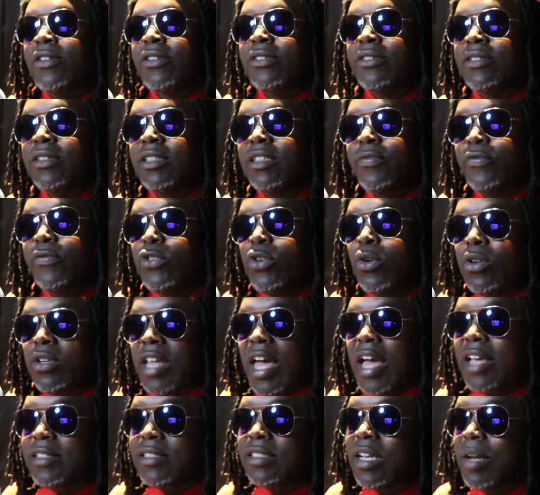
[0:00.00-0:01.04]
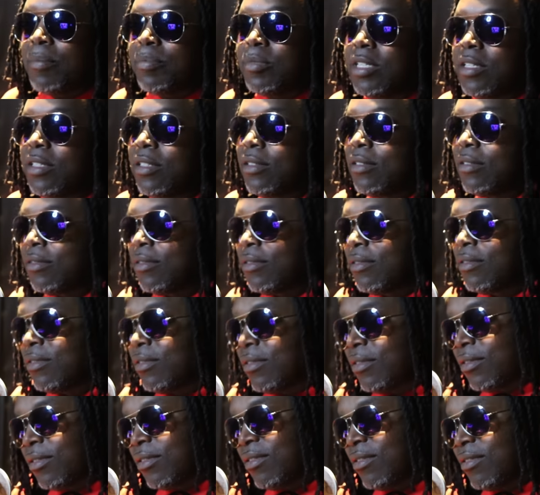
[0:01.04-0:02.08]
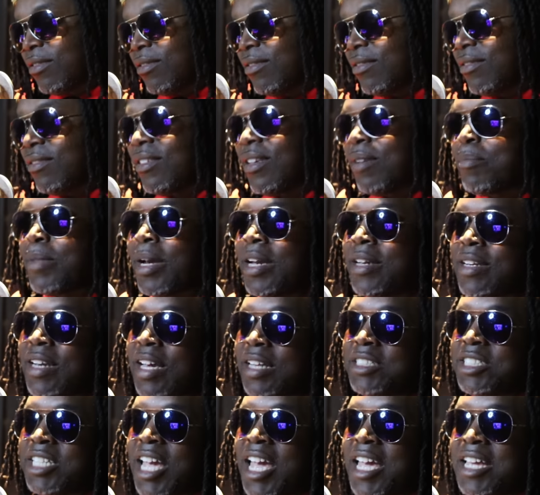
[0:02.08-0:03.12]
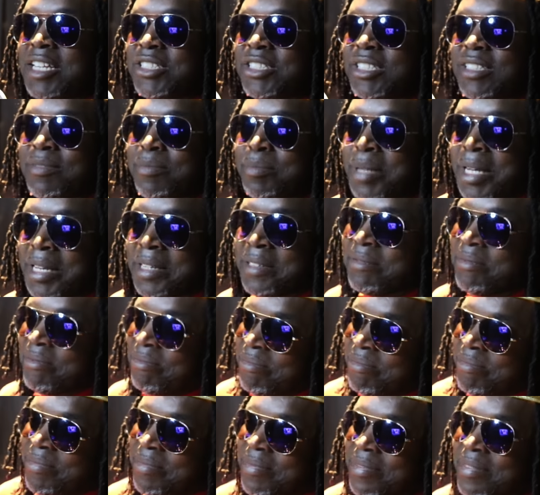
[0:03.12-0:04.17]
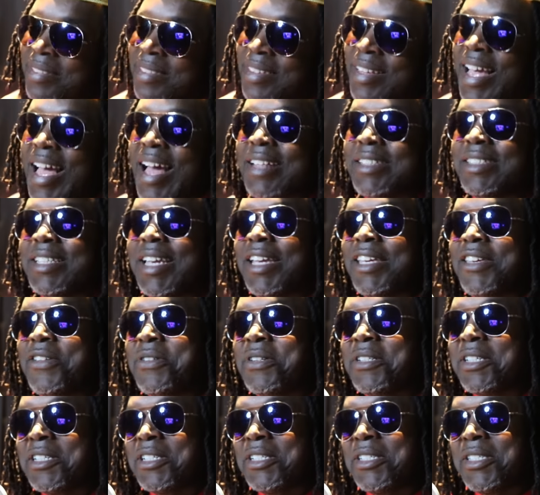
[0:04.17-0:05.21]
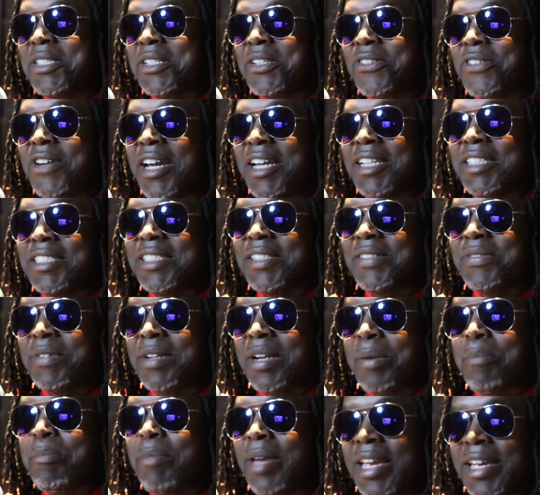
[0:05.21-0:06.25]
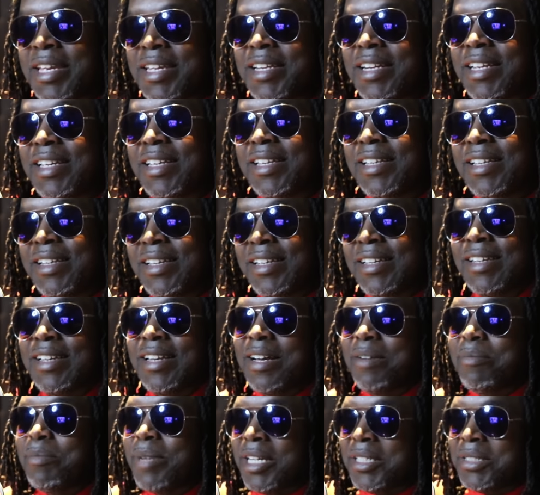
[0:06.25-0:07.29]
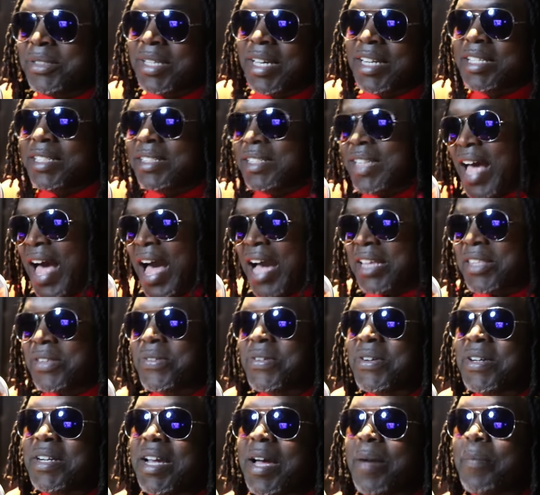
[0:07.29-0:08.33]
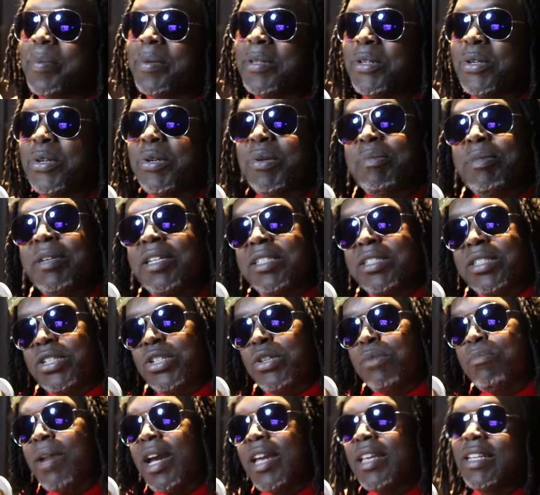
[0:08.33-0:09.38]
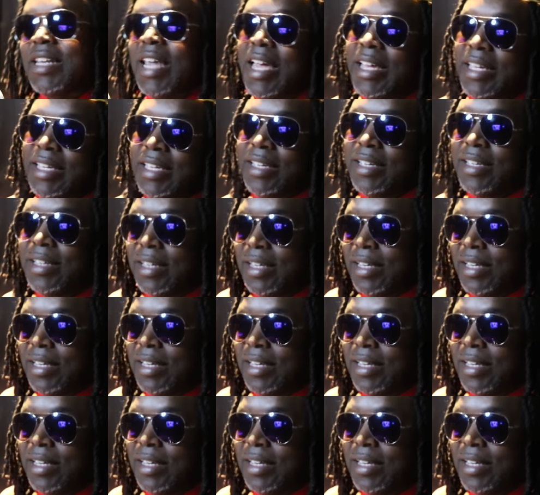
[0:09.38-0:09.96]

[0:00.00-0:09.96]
If you don't like something, I might not change it, but I'll take you into consideration when I'm making it. I might try to doctor it up a little bit, so you might like it.